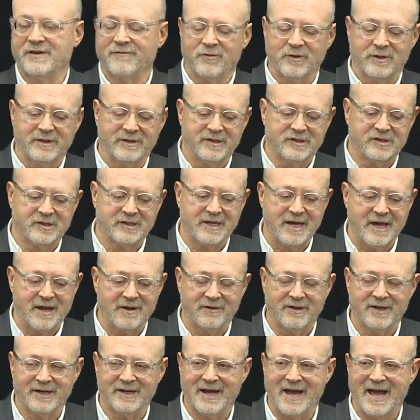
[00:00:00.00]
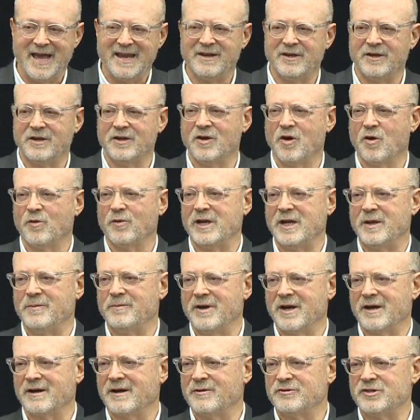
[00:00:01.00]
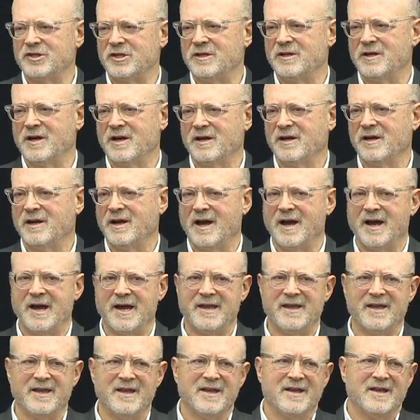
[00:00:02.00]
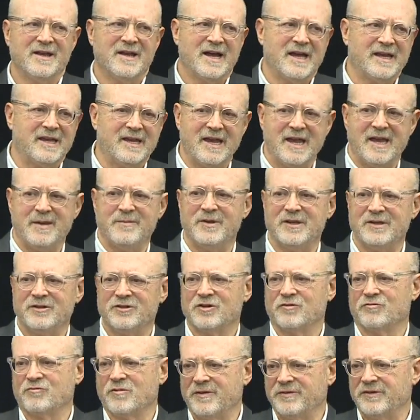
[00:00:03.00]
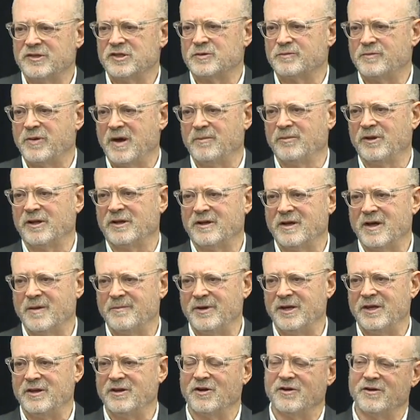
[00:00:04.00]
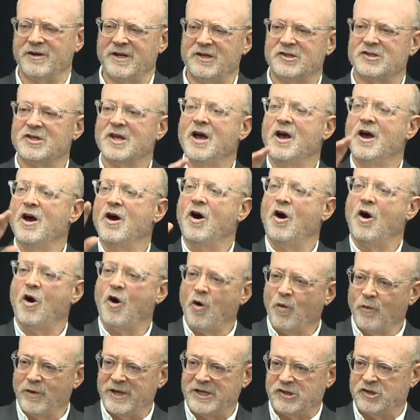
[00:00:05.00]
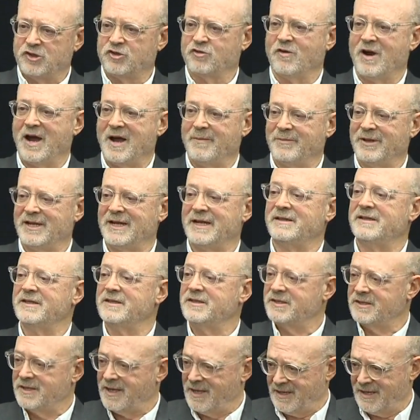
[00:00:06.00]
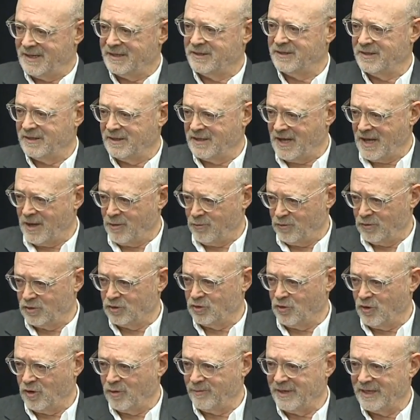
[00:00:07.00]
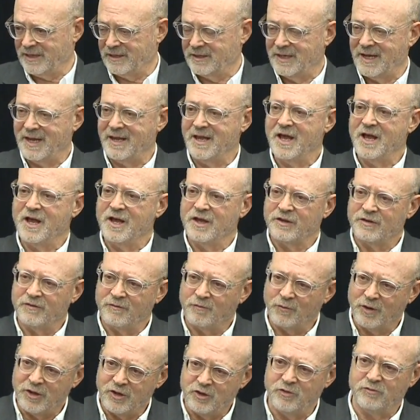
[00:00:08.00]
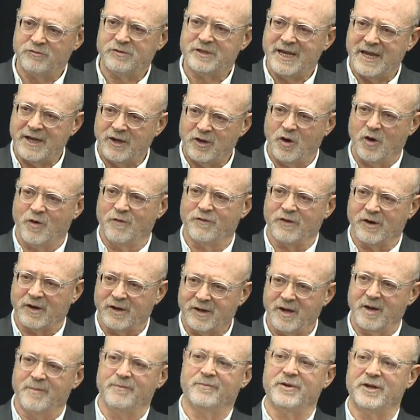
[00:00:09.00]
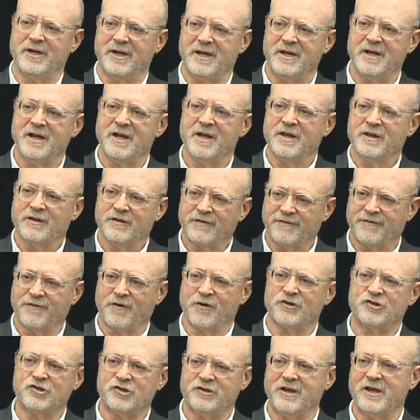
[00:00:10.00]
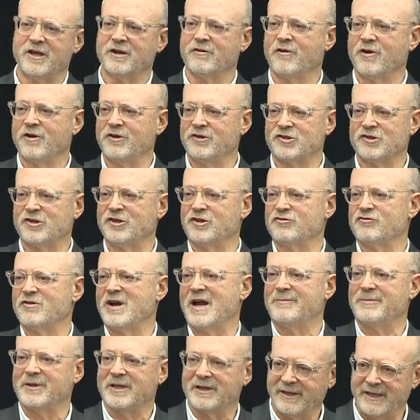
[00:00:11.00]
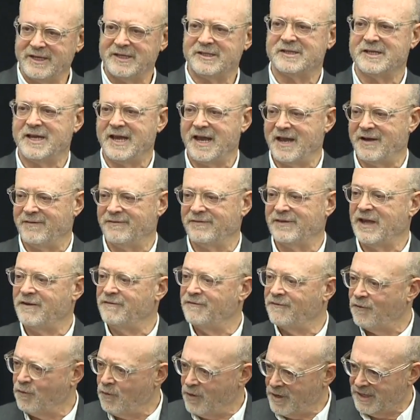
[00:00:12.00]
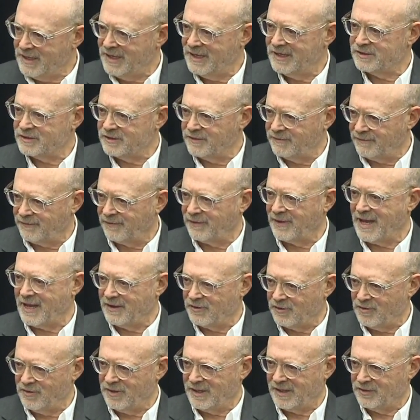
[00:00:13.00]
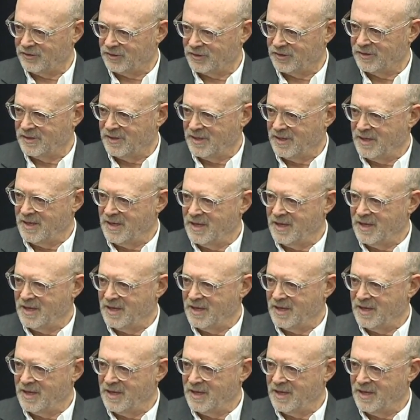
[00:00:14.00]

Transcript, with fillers: everyone discounted it. I didn't know any better. I was a young guy. I came in to run this public company. The earnings always drop. And I did say that to the guy we were talking about today. That when you take over a company, the first year your earnings are going to drop at least half. They forecasted flat earnings.